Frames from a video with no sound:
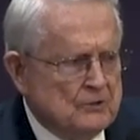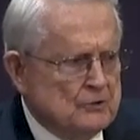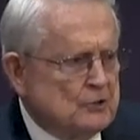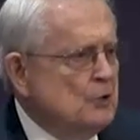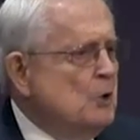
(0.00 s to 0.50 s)

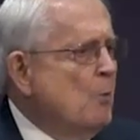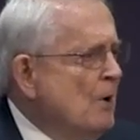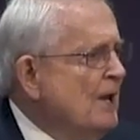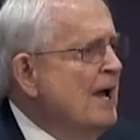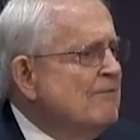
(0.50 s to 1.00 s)
So you
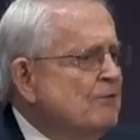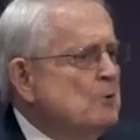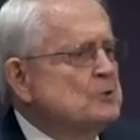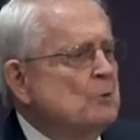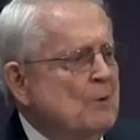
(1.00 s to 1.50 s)
want to have
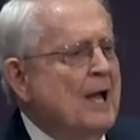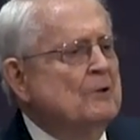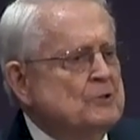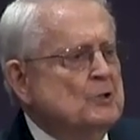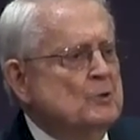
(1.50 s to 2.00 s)
folks
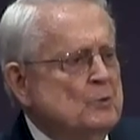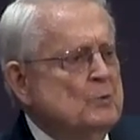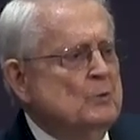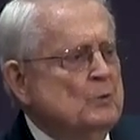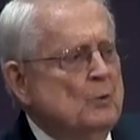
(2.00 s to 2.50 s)
around
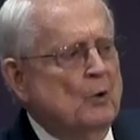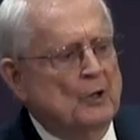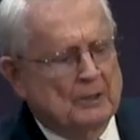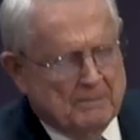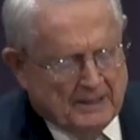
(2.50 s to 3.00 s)
you who are
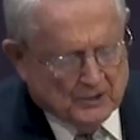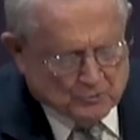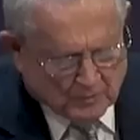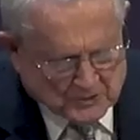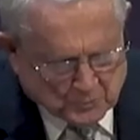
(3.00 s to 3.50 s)
going to be in
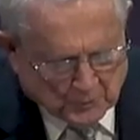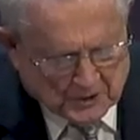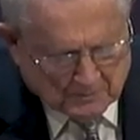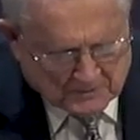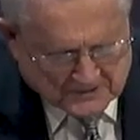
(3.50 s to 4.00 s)

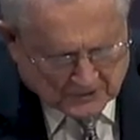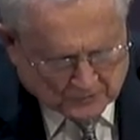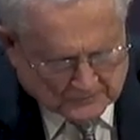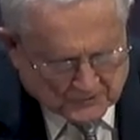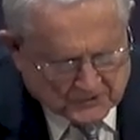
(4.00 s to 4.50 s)
trustworthy
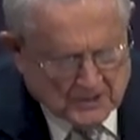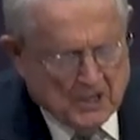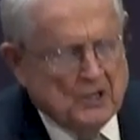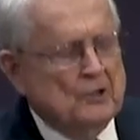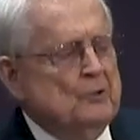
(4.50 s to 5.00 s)
positions
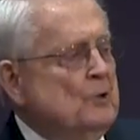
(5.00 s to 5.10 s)
who